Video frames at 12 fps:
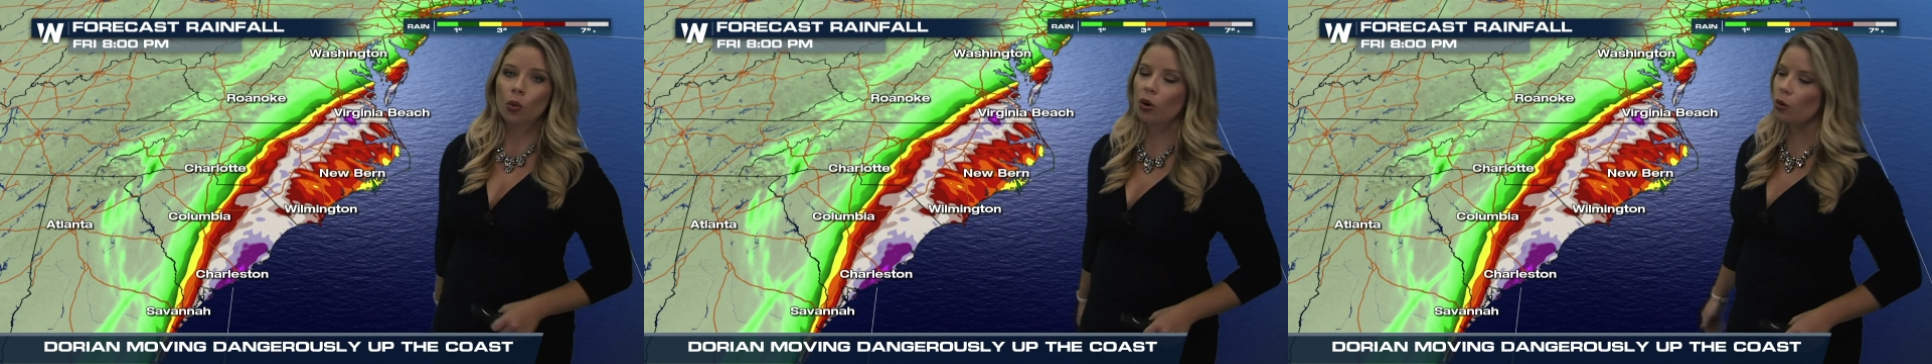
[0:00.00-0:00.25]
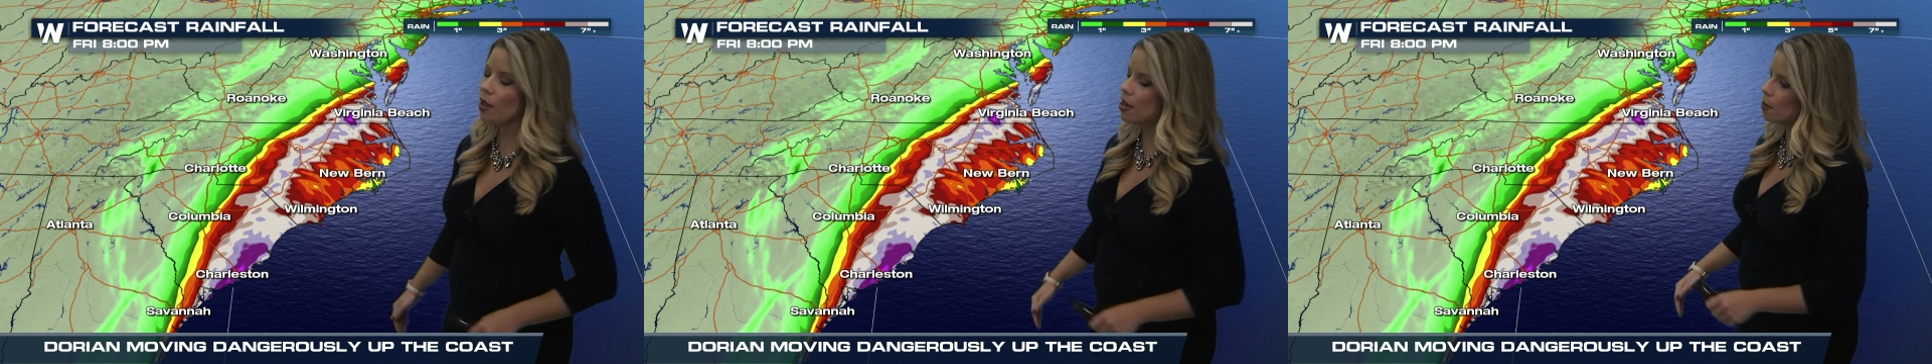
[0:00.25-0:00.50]

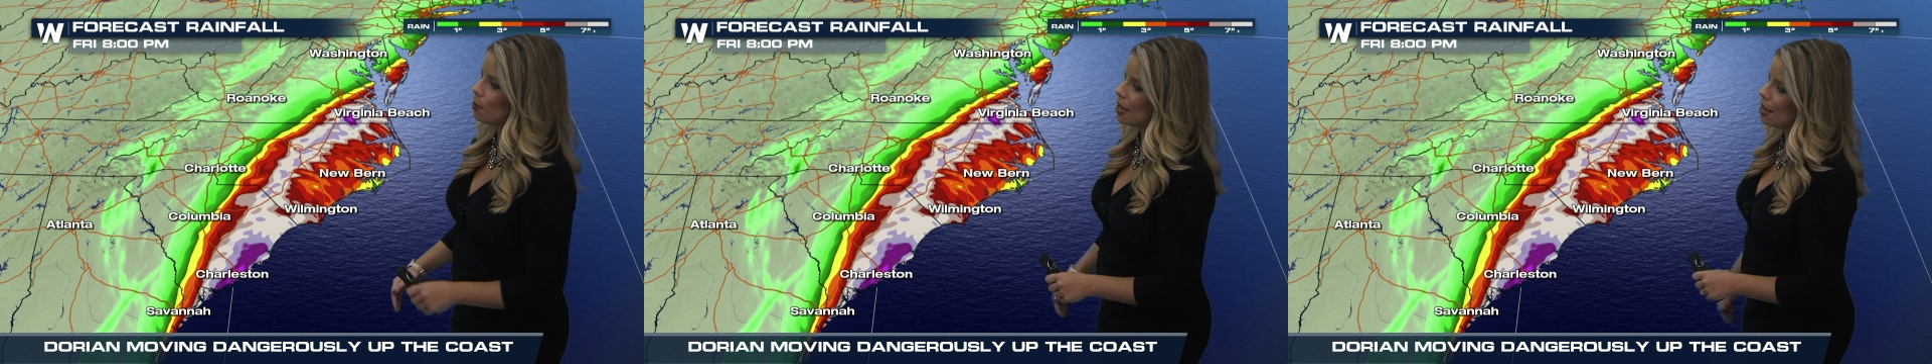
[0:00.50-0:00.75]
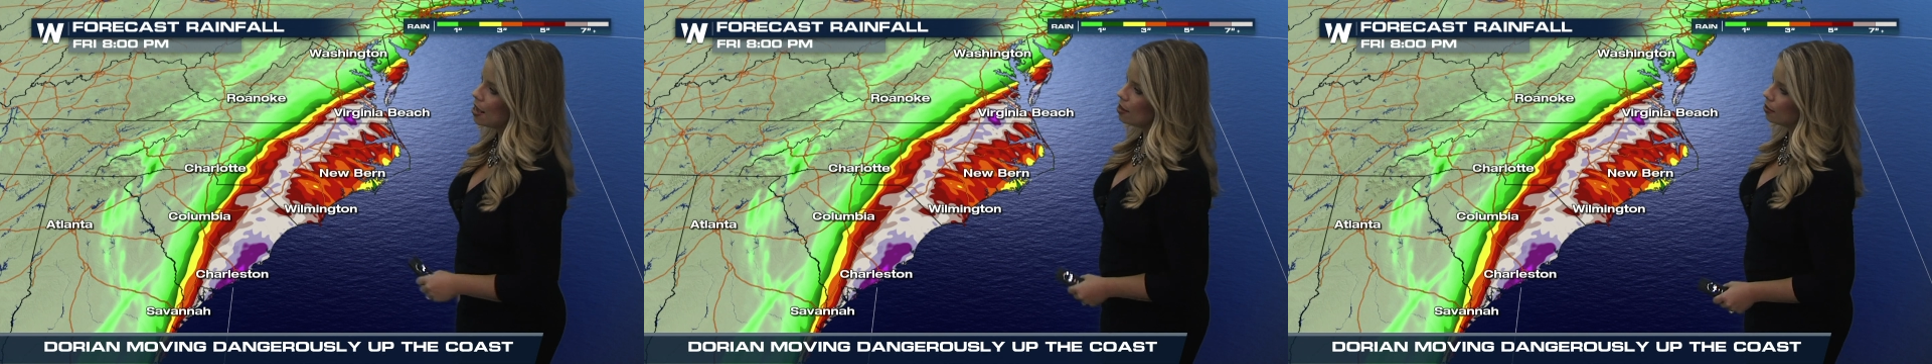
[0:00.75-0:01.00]
where we could be
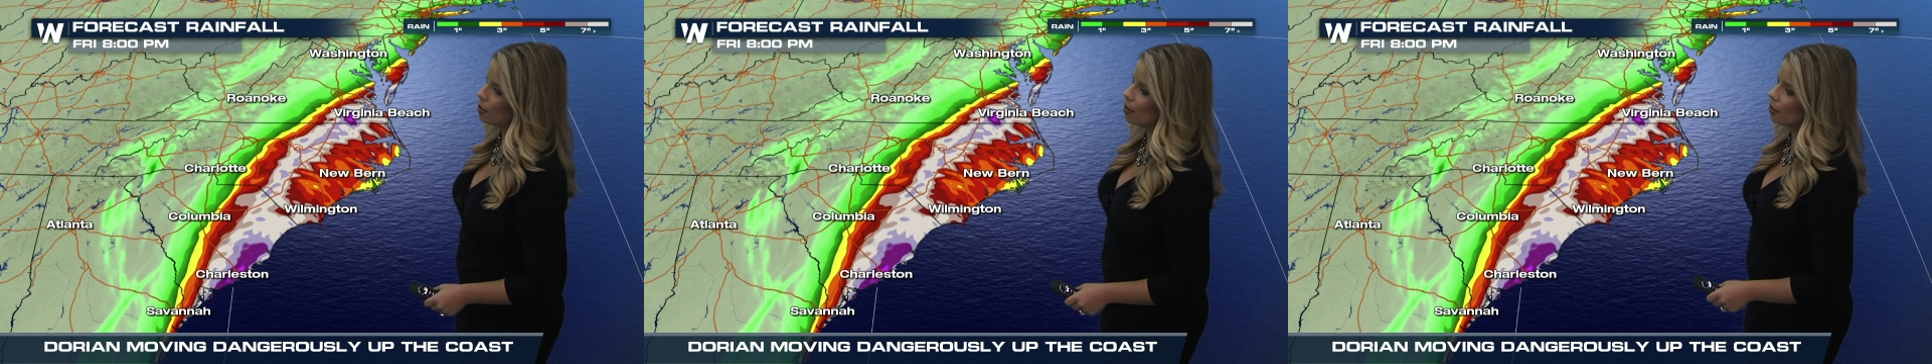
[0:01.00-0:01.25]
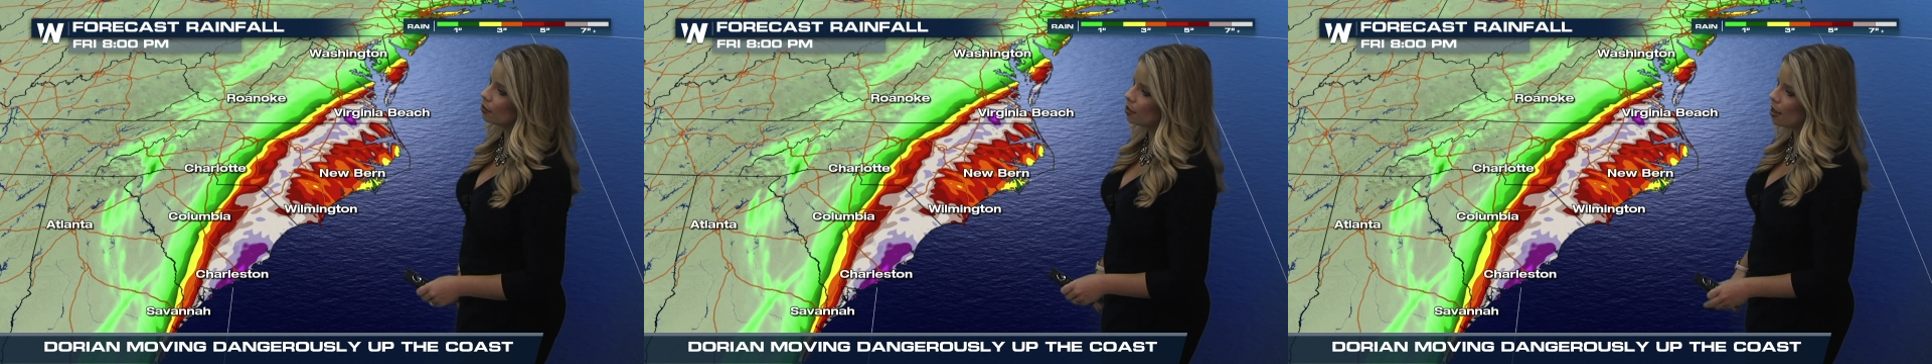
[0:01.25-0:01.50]

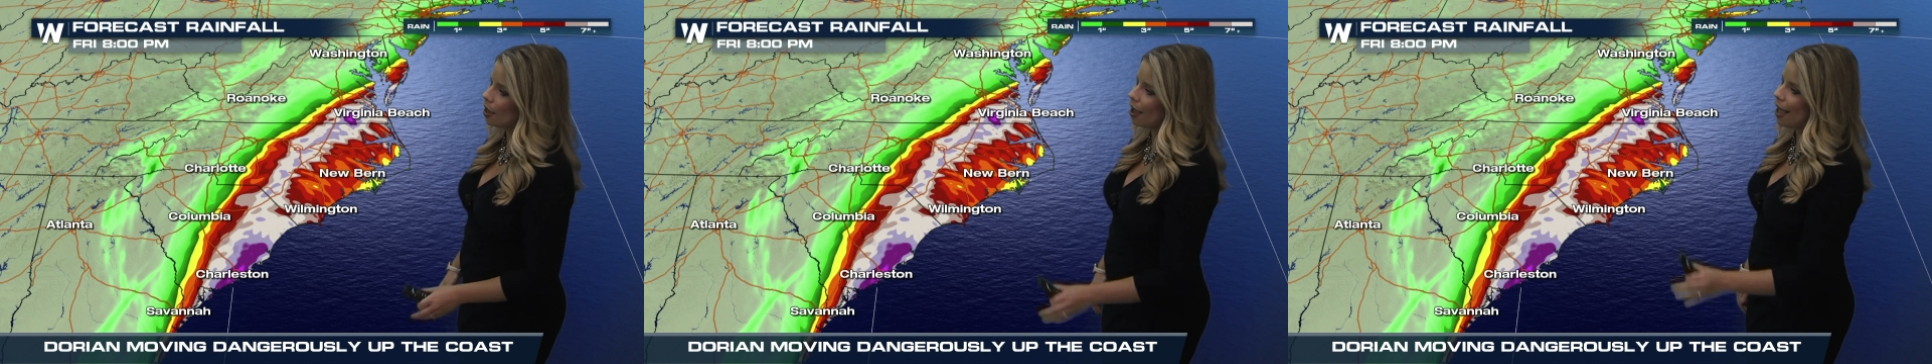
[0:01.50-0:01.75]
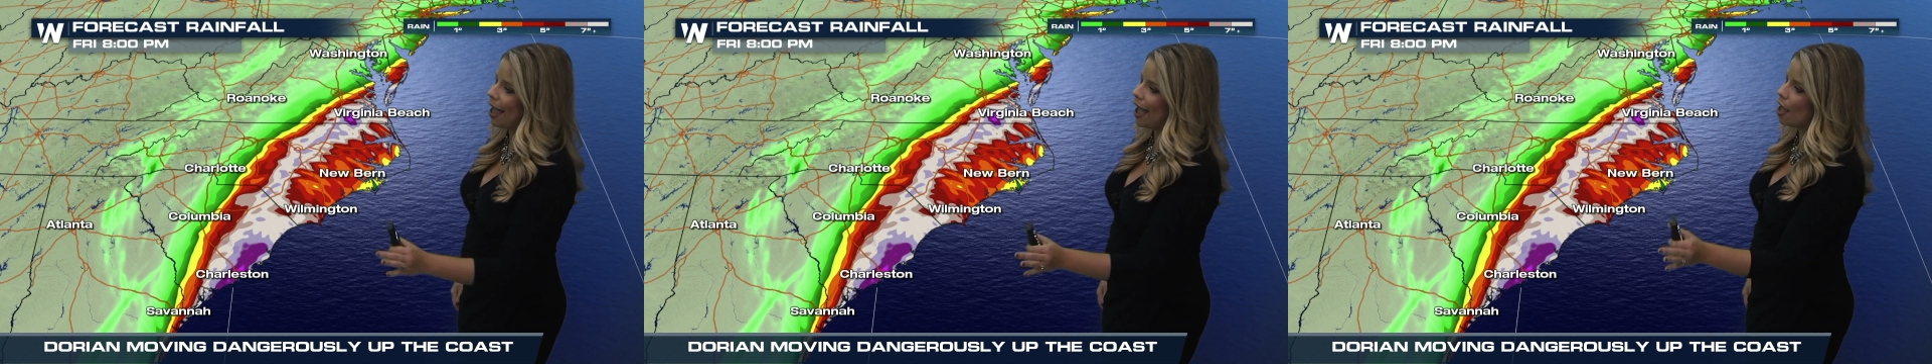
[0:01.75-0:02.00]
easily seeing
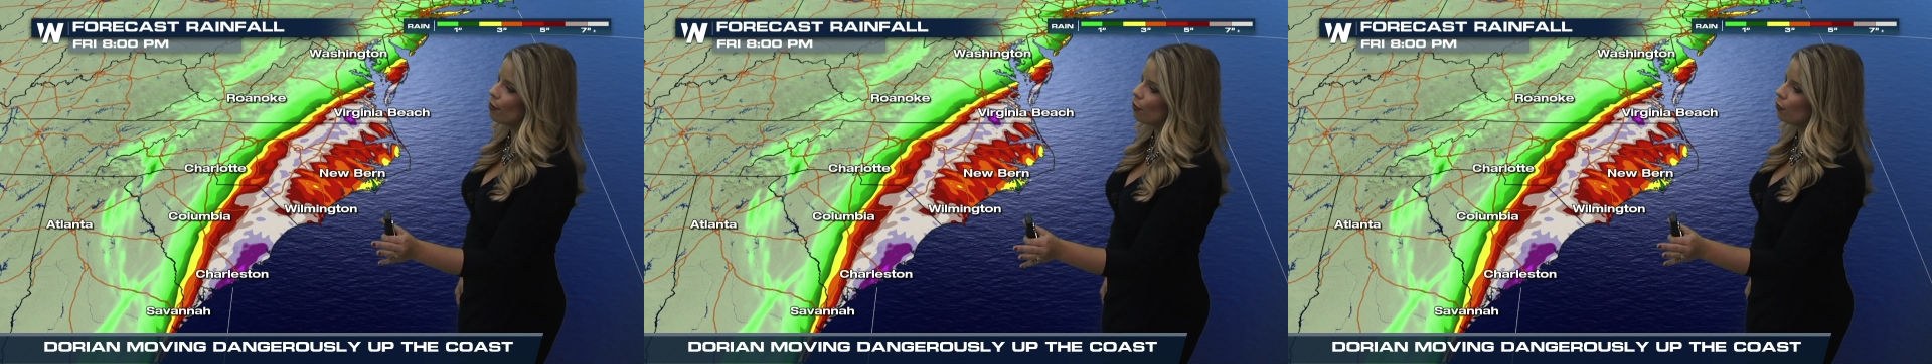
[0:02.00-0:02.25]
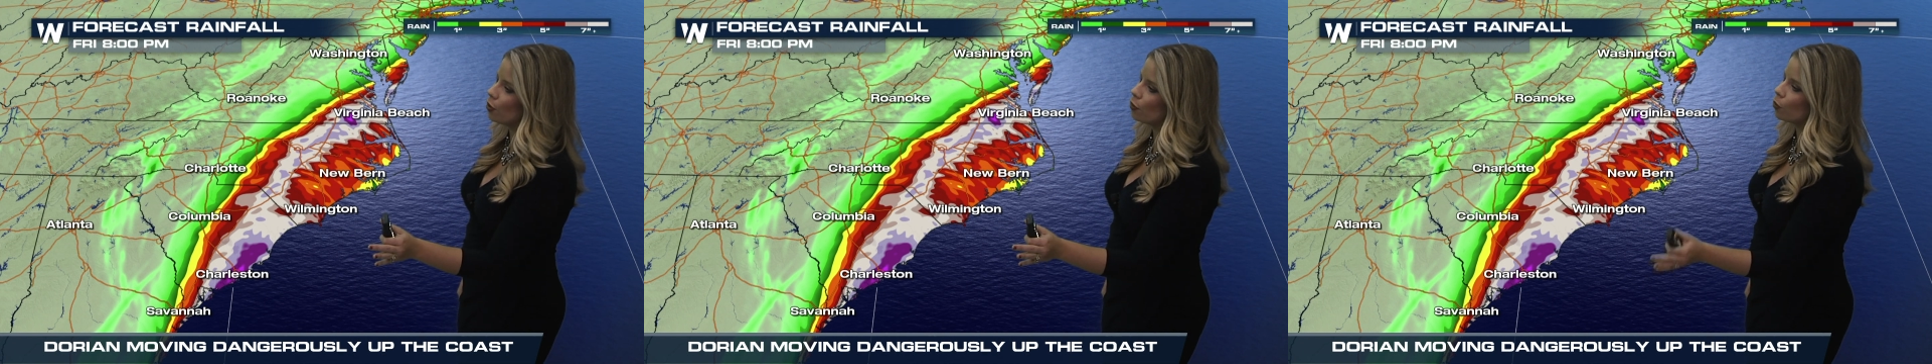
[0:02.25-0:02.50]
a half a
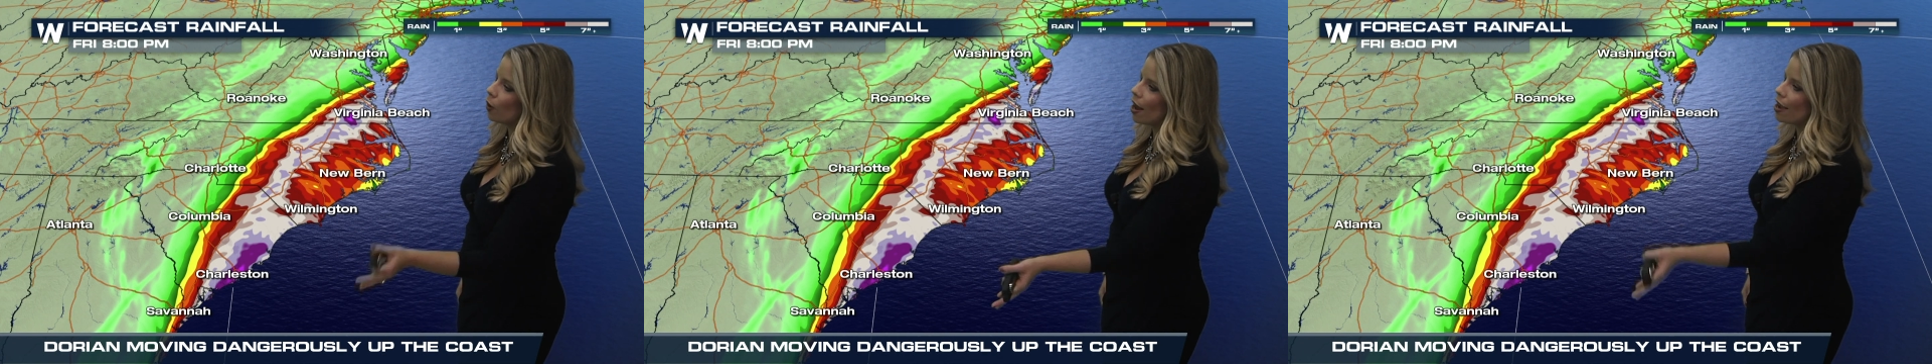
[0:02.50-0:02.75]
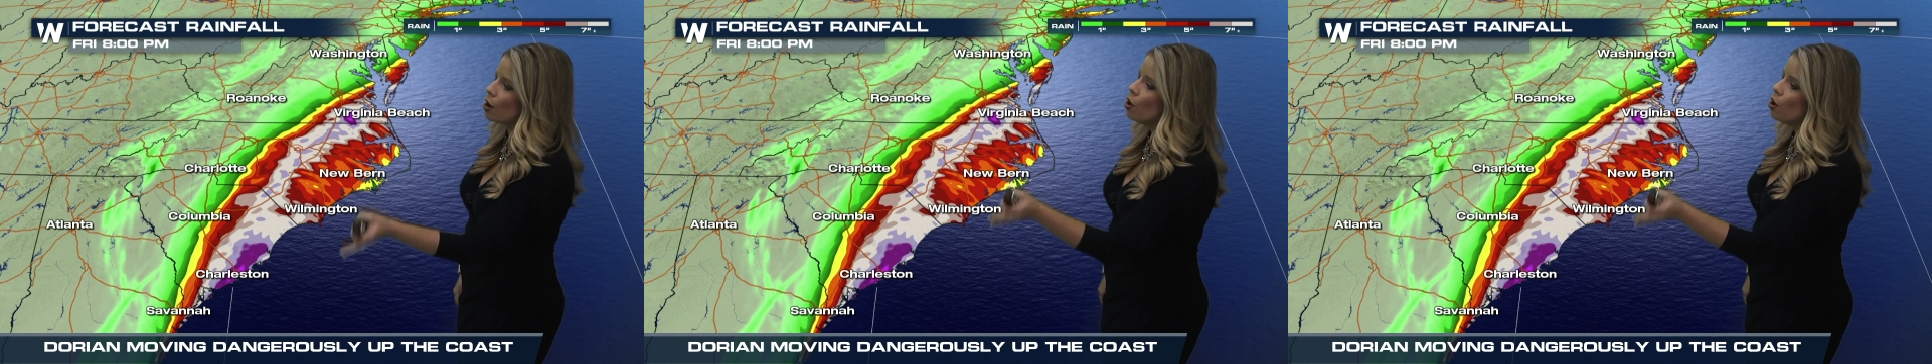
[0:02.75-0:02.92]
foot of rain